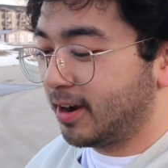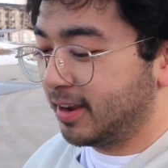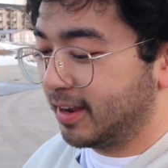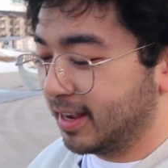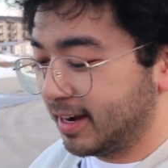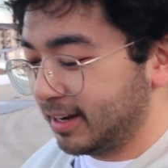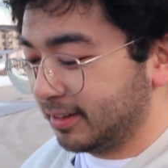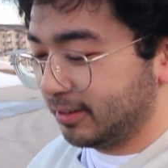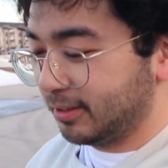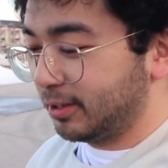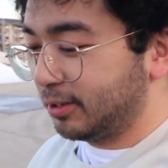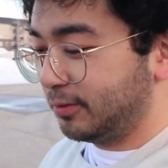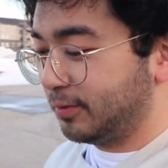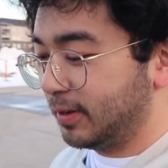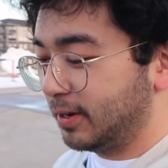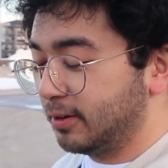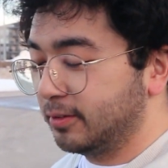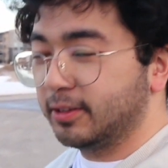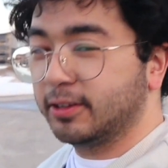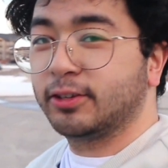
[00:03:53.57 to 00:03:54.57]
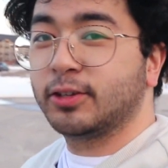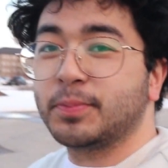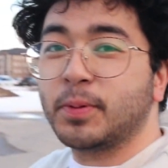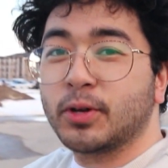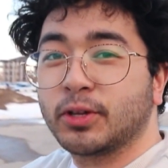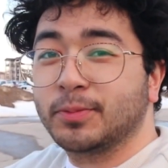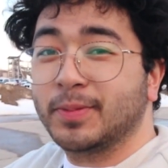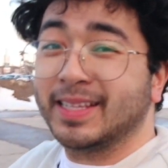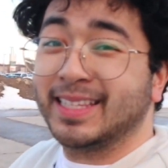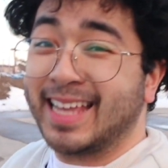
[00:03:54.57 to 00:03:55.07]
I get into this video, this is
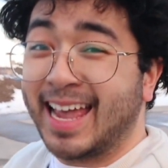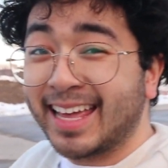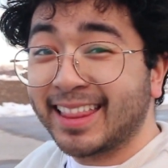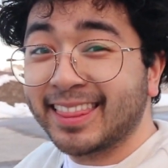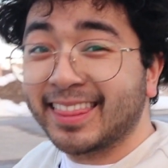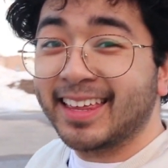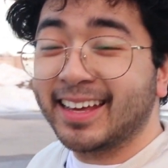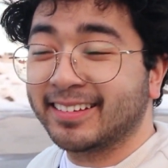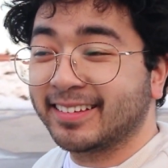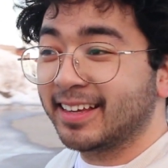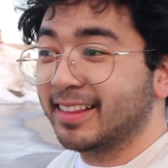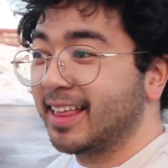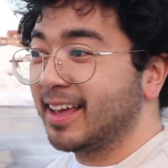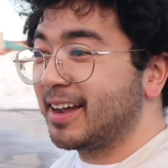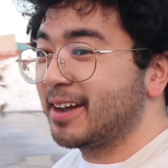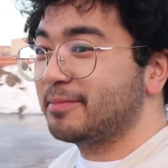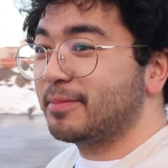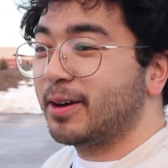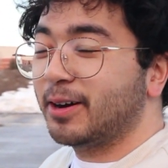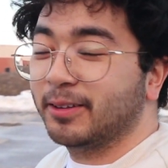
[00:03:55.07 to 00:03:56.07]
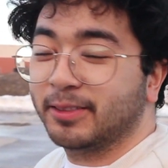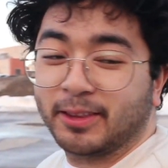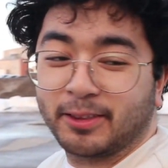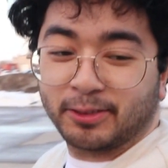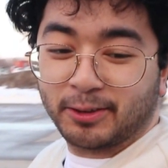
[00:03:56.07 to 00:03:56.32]
supposed to be 10 things I like about the